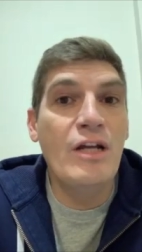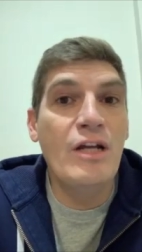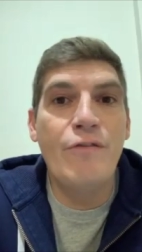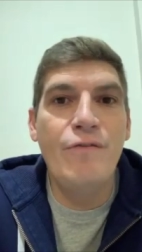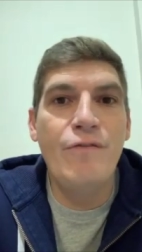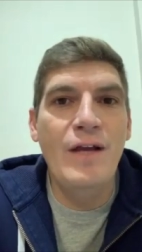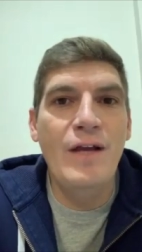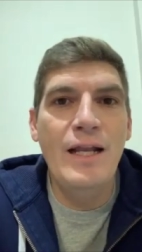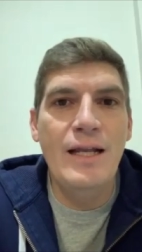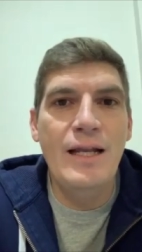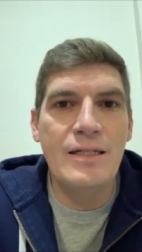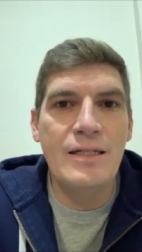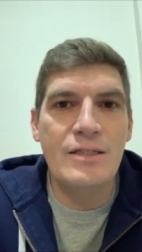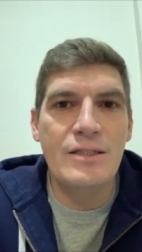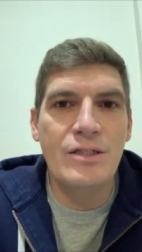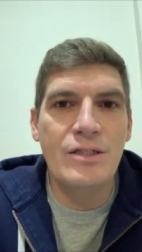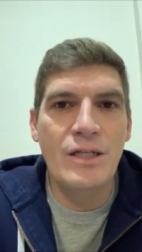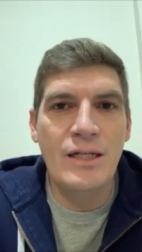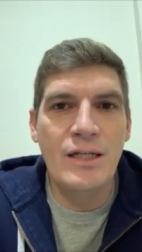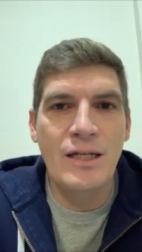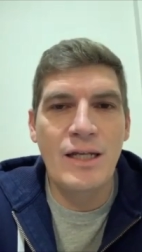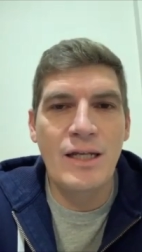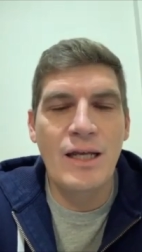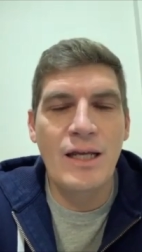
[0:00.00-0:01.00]
feelings
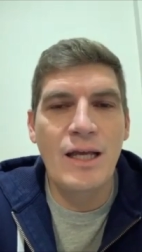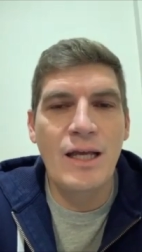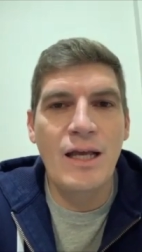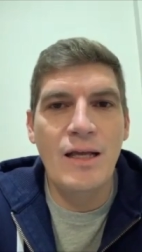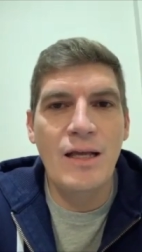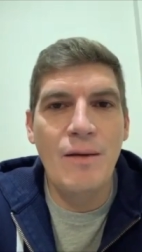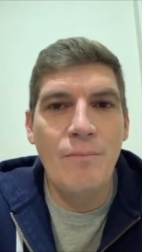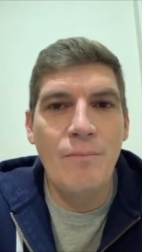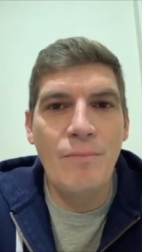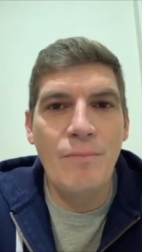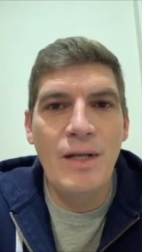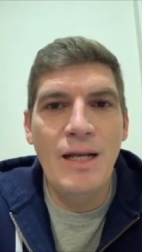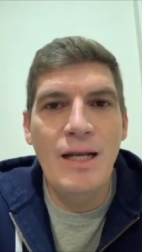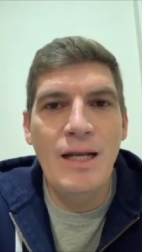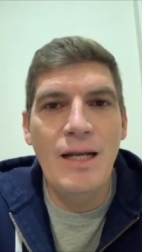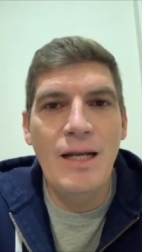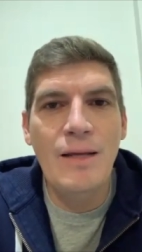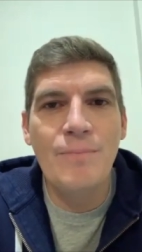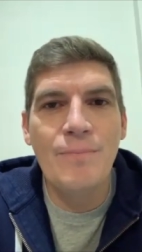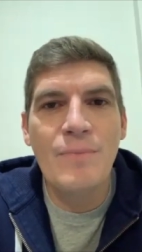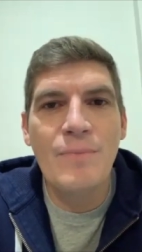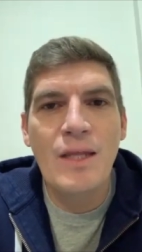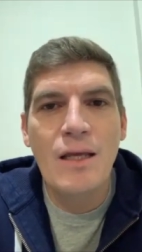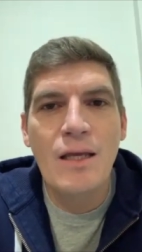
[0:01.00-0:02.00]
and uh,
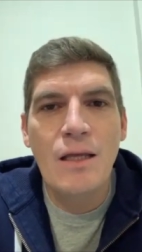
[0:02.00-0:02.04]
really